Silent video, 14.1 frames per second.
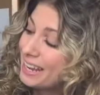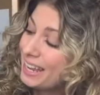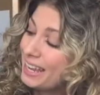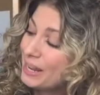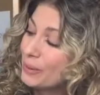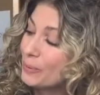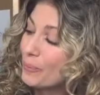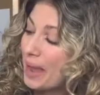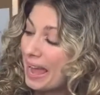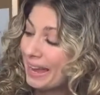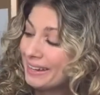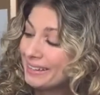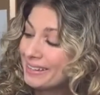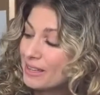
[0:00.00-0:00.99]
In a
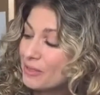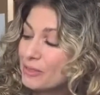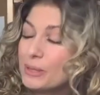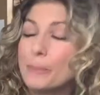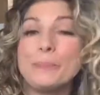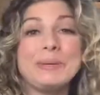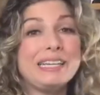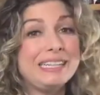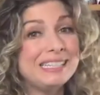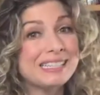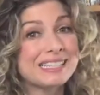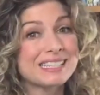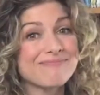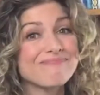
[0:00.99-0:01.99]
way, the
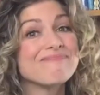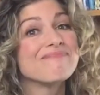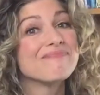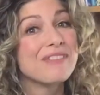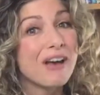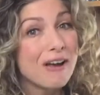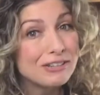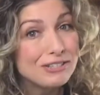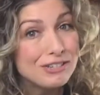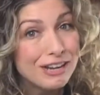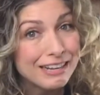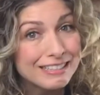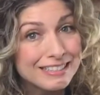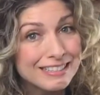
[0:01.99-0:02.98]
bees are
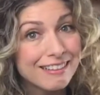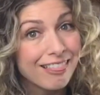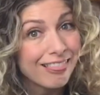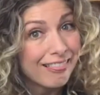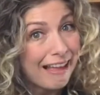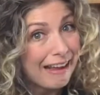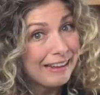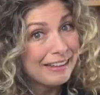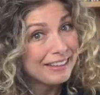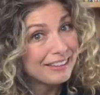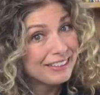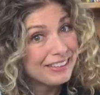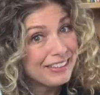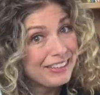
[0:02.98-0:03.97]
just like
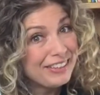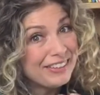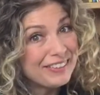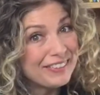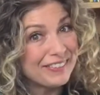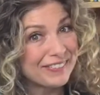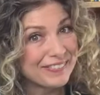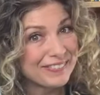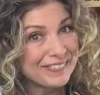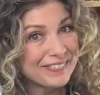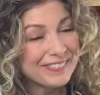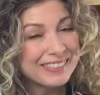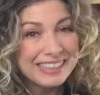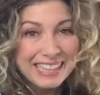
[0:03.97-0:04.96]
you.
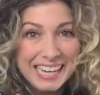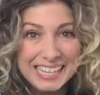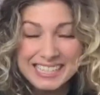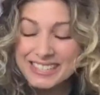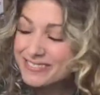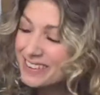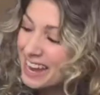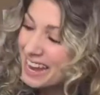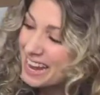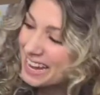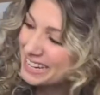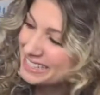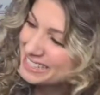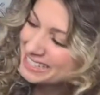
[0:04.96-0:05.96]
That's
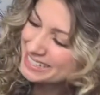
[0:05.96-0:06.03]
right.